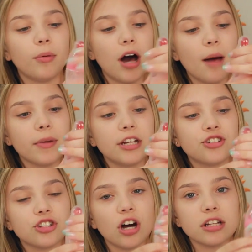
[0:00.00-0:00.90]
pop and it's
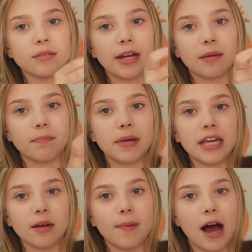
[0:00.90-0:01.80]
just got some like
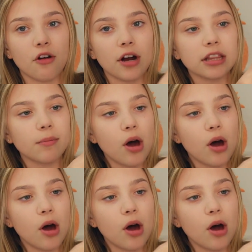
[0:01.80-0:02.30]
pink powder at the